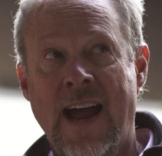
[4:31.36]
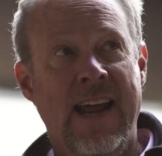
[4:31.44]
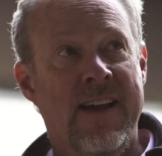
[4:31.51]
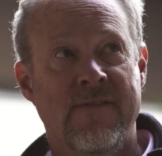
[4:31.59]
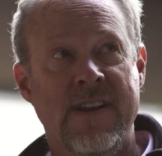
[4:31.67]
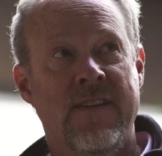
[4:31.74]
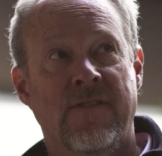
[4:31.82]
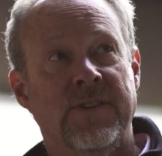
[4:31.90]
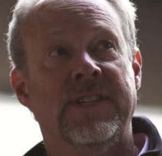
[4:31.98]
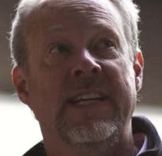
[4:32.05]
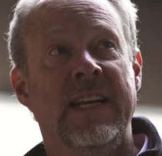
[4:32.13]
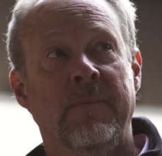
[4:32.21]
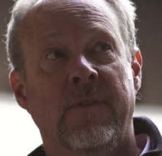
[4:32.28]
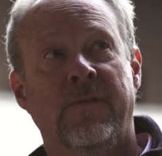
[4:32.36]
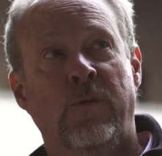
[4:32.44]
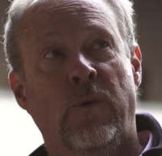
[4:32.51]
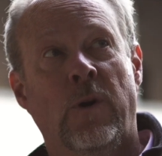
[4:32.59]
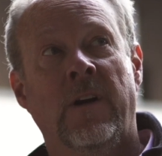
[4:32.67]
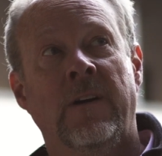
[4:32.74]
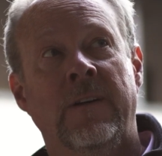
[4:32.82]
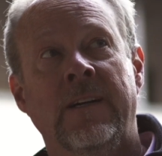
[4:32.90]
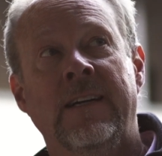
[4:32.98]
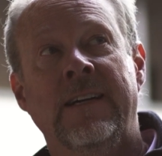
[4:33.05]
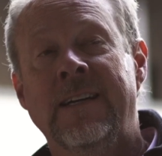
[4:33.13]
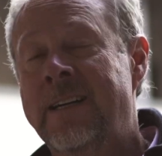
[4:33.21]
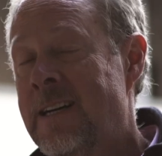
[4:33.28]
I have never seen before.
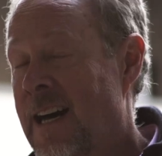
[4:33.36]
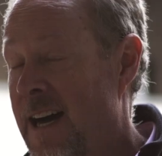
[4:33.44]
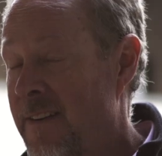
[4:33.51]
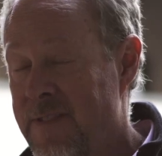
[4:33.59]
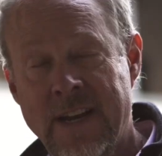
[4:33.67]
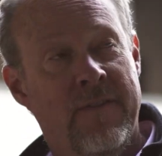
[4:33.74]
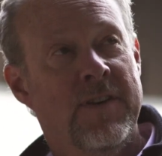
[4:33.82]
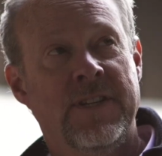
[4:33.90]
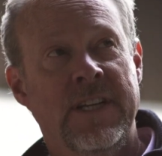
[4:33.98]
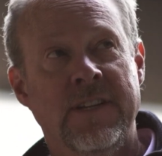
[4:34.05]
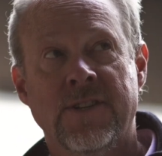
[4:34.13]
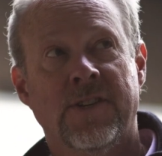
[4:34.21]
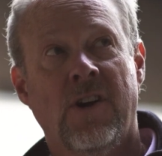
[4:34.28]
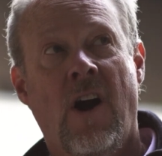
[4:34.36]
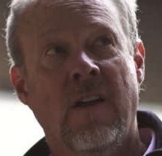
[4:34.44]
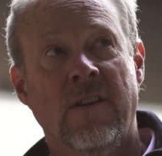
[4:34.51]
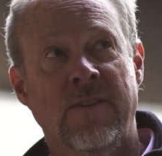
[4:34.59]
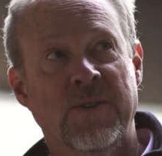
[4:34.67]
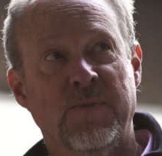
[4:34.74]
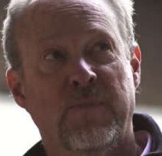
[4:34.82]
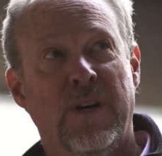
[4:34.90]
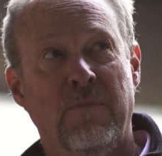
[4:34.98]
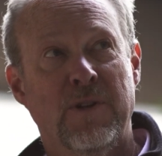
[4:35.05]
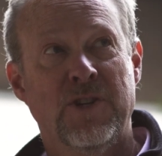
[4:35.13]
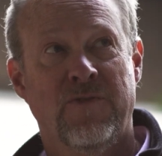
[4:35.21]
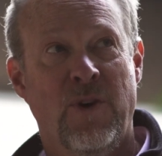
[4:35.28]
I've never seen scholars
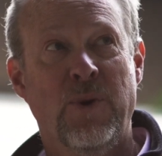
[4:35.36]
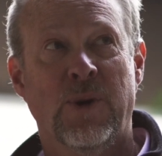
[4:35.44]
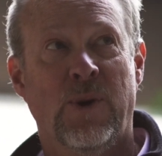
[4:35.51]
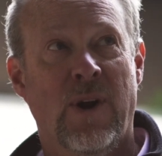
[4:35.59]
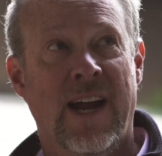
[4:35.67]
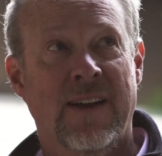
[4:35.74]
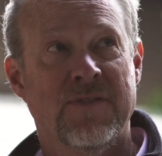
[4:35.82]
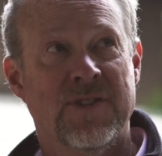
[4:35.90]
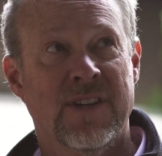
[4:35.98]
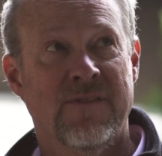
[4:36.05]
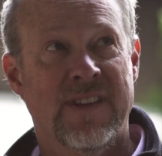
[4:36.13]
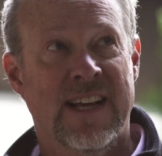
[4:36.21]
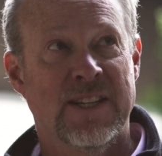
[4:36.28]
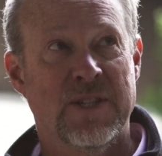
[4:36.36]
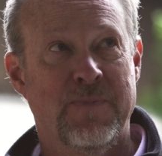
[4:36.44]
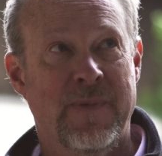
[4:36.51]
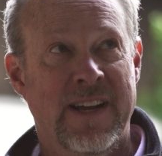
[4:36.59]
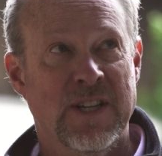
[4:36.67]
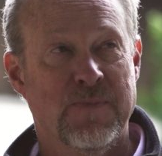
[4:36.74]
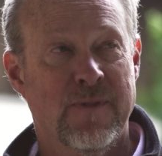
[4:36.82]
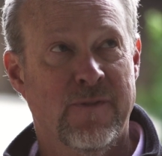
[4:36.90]
publish photographs of that space